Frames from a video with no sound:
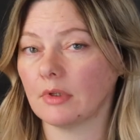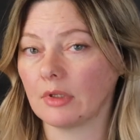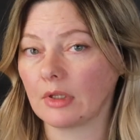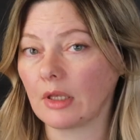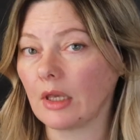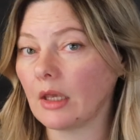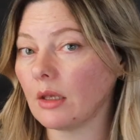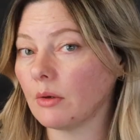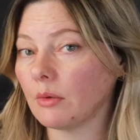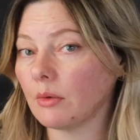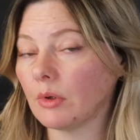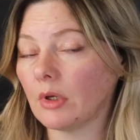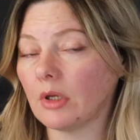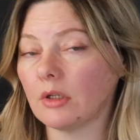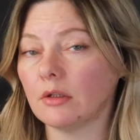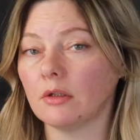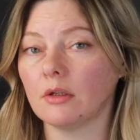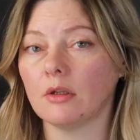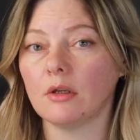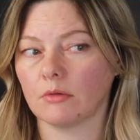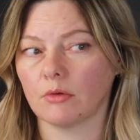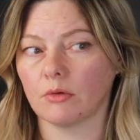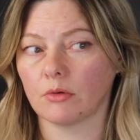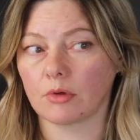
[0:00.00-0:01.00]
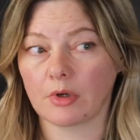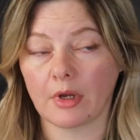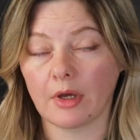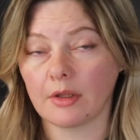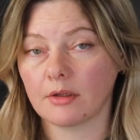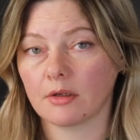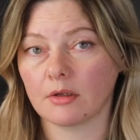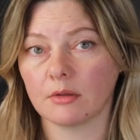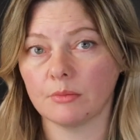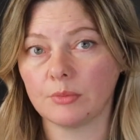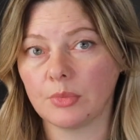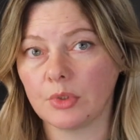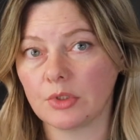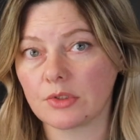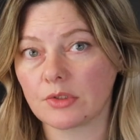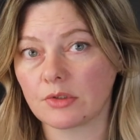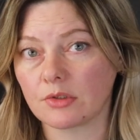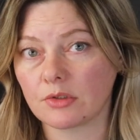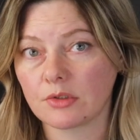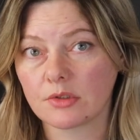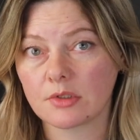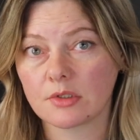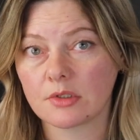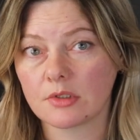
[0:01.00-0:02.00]
KWin, or other
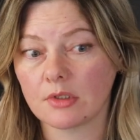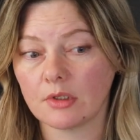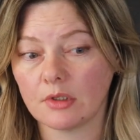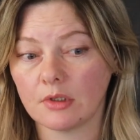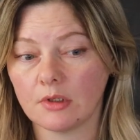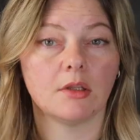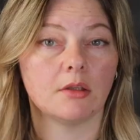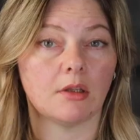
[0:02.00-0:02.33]
compositors,